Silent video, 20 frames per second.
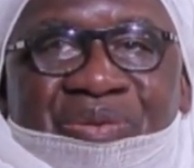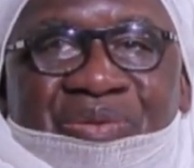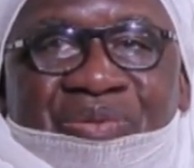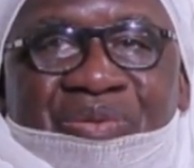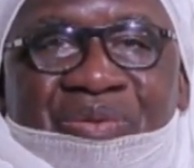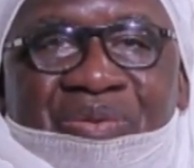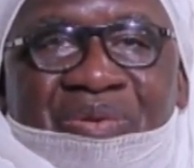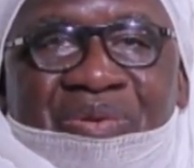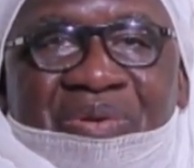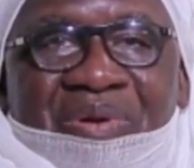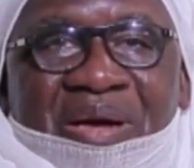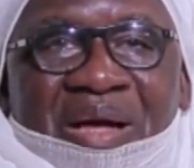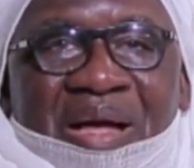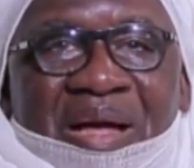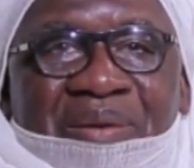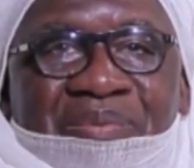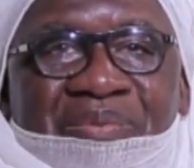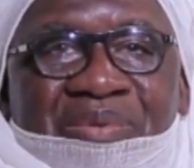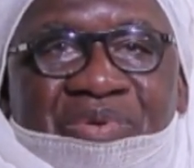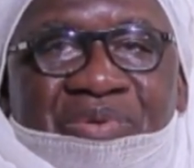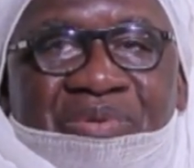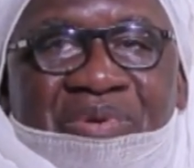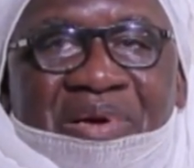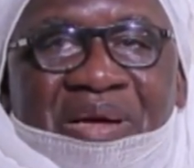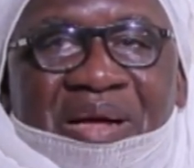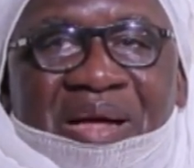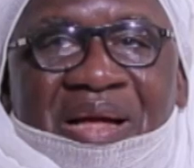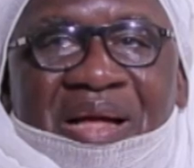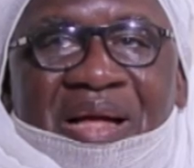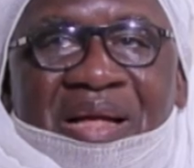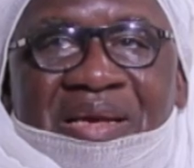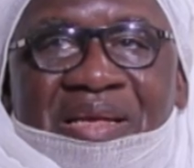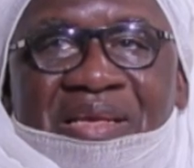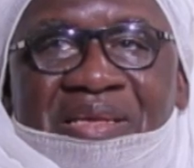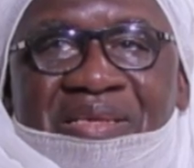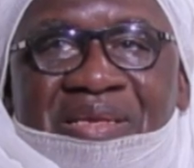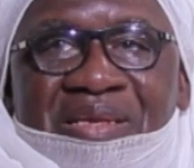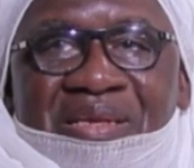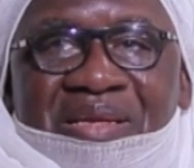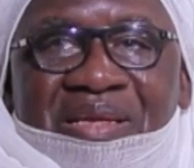So I'm sure
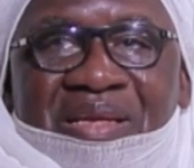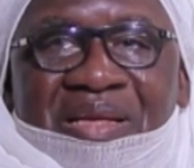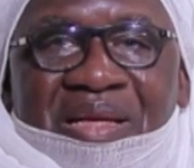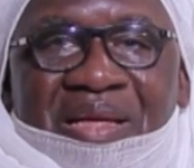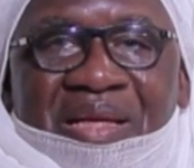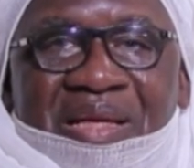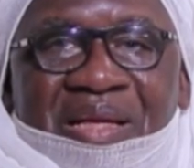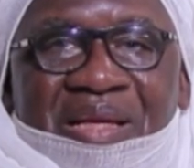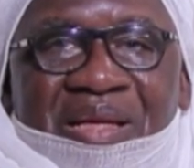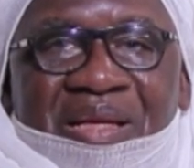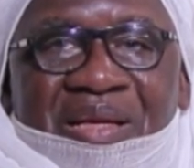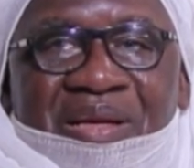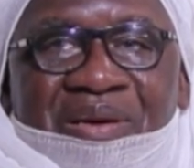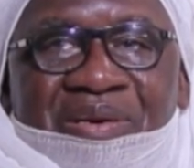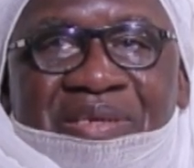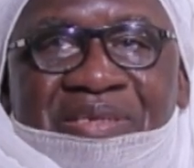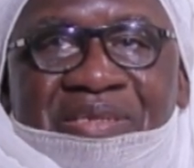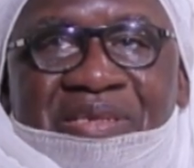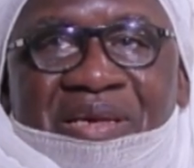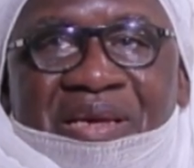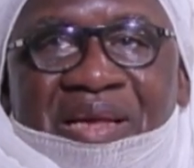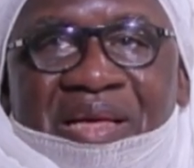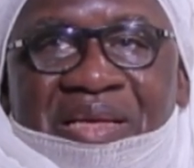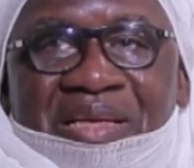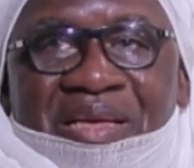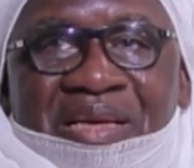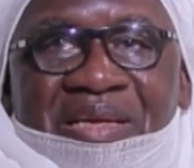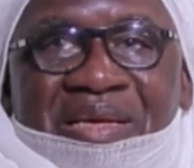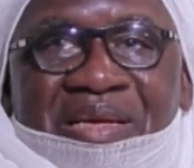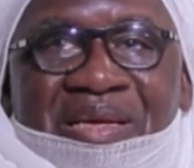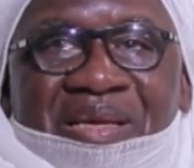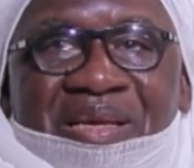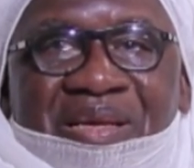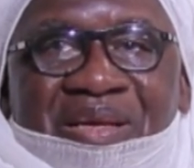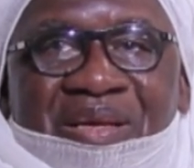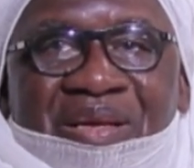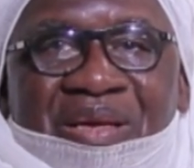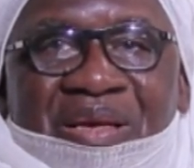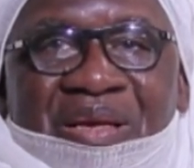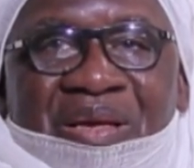Anas is lucky
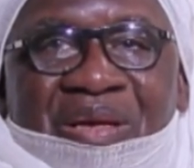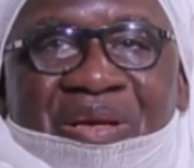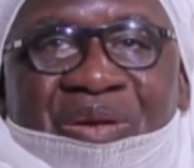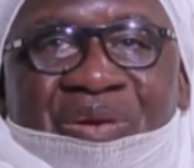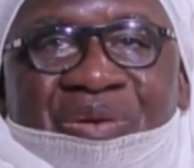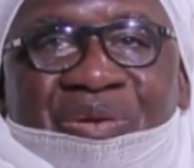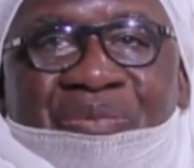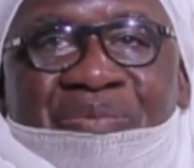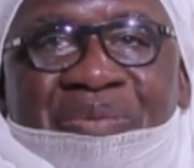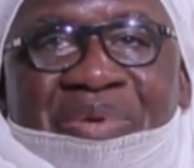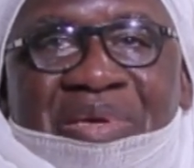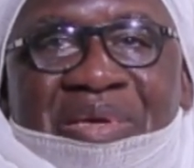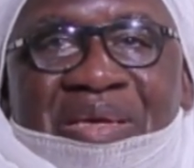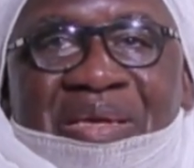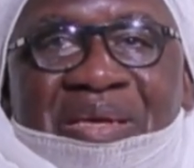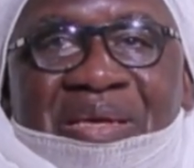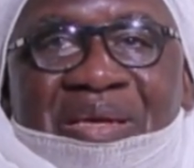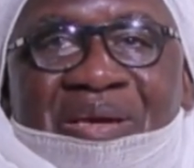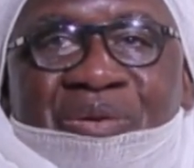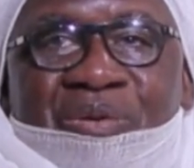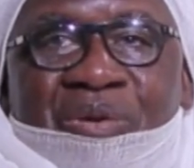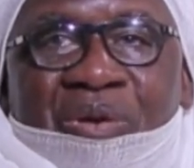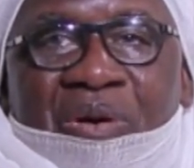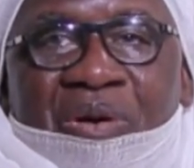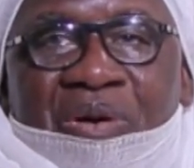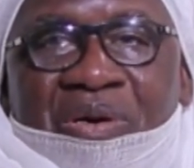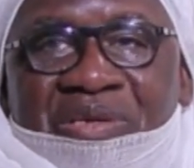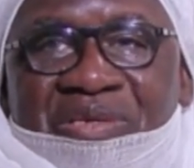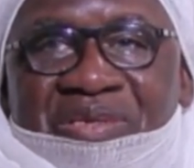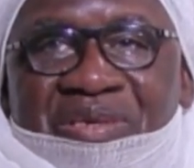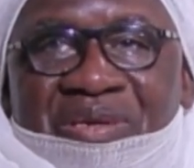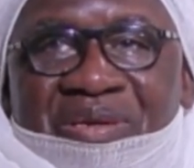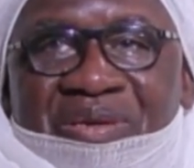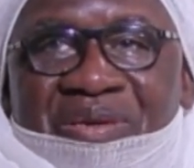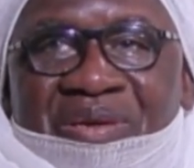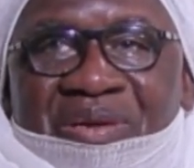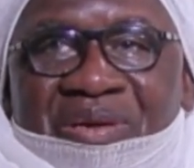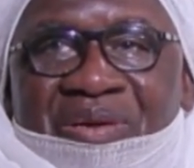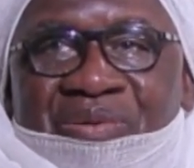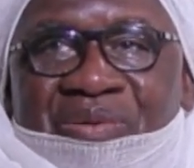to be close
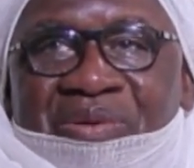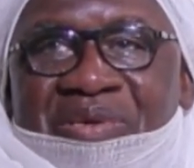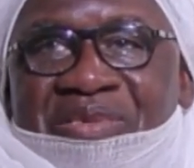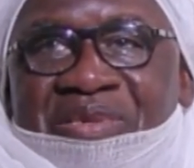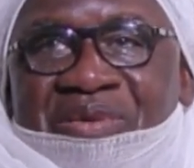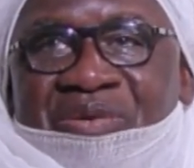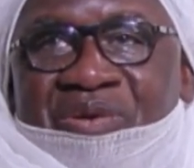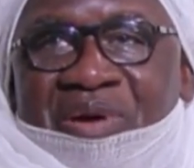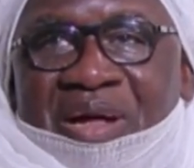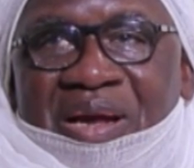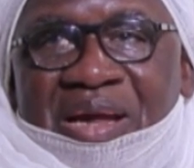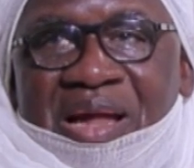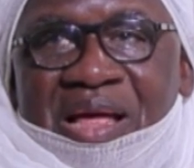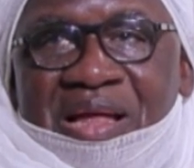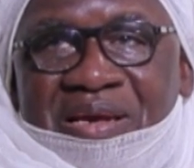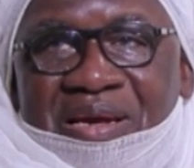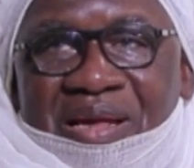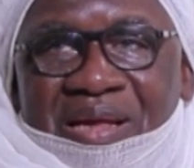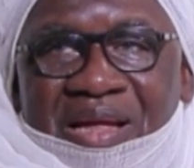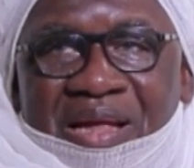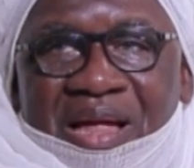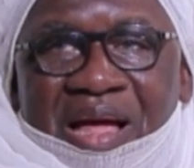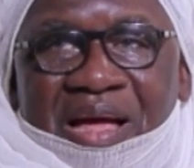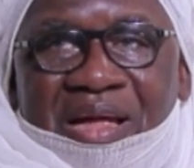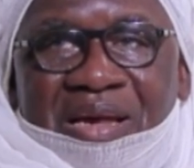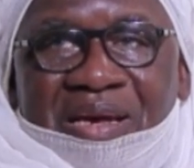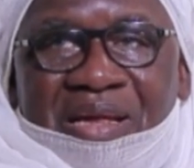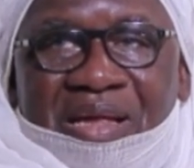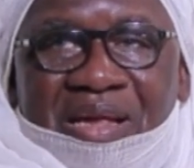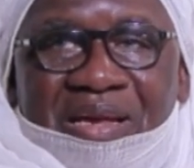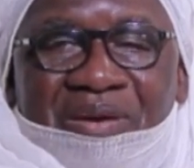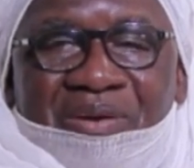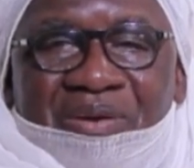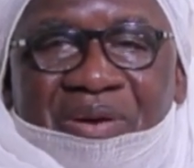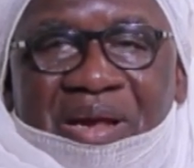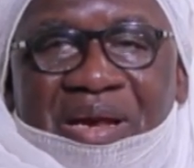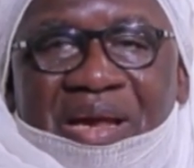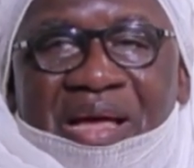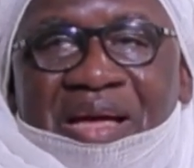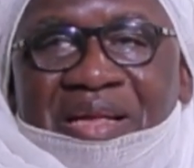to His Royal,
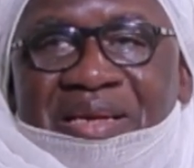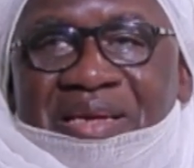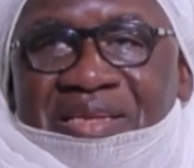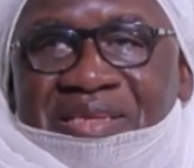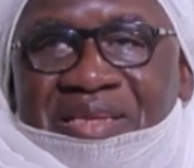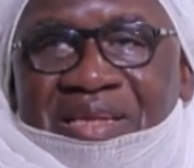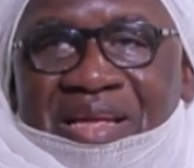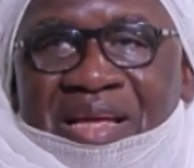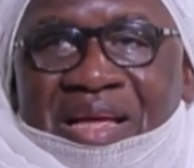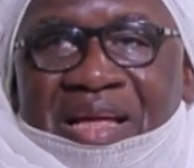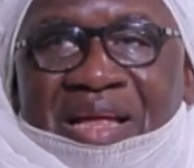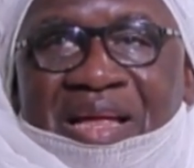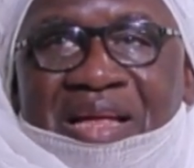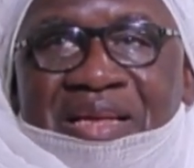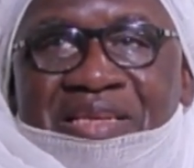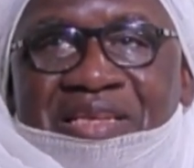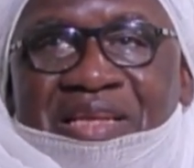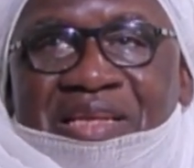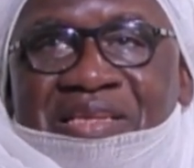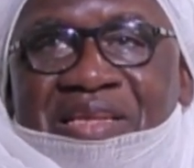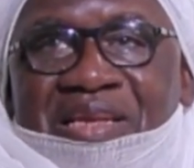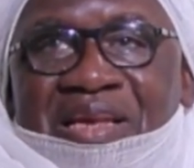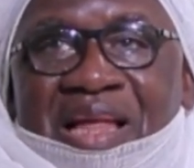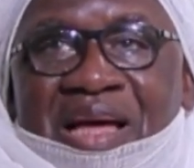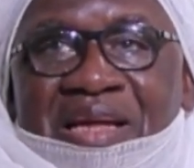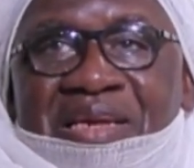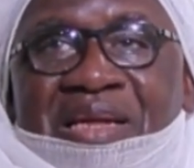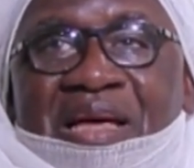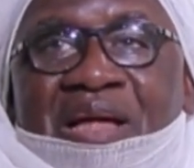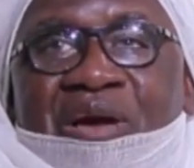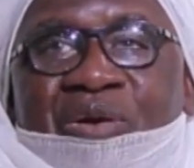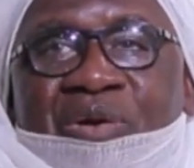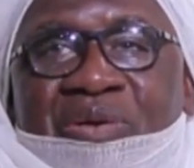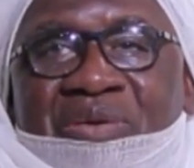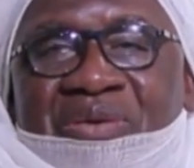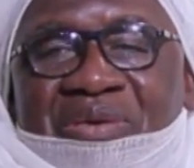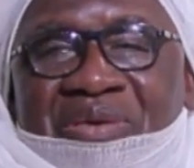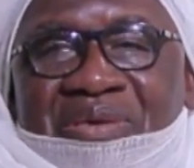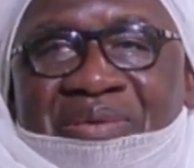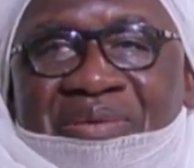Royal Highness, and he has learned a
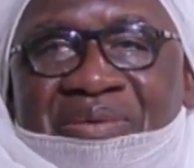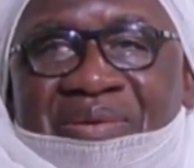lot.